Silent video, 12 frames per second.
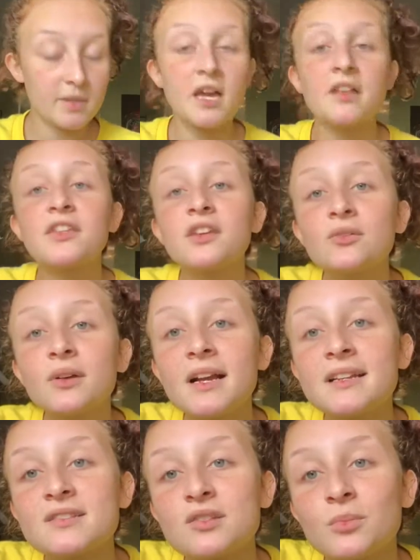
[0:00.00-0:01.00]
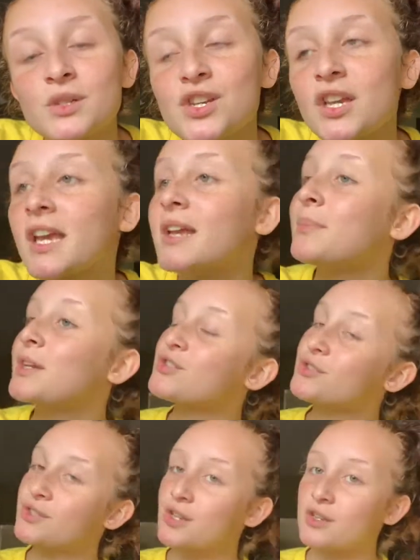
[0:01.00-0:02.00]
But yeah, thank you guys so much again. Make
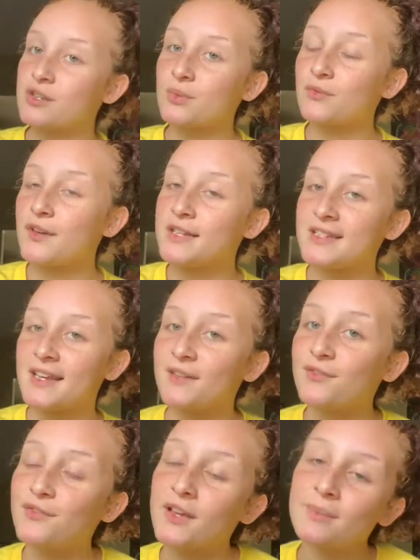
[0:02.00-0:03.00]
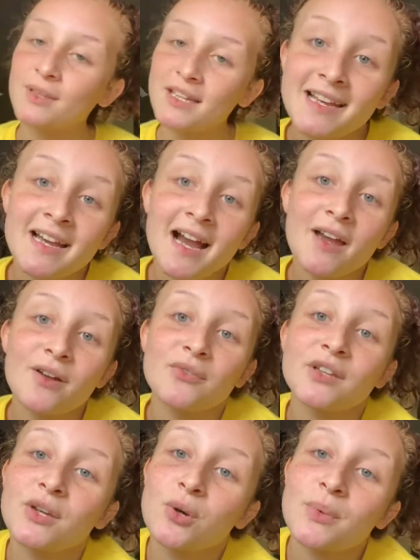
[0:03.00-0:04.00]
sure you share this with friends and family. I
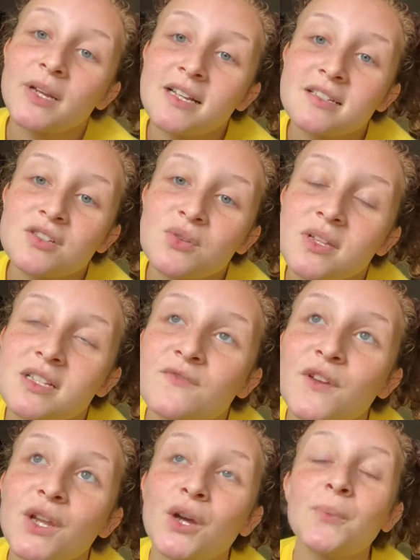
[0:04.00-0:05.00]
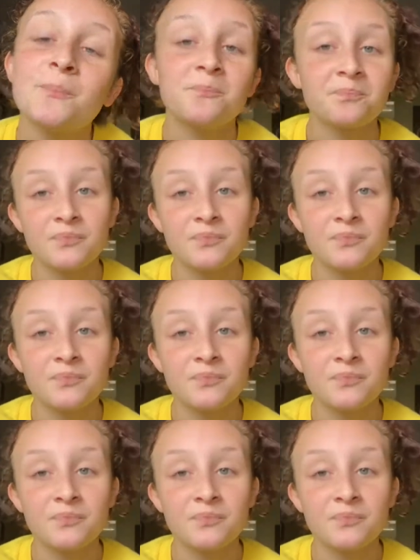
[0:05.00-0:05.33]
really hope you guys enjoy this video.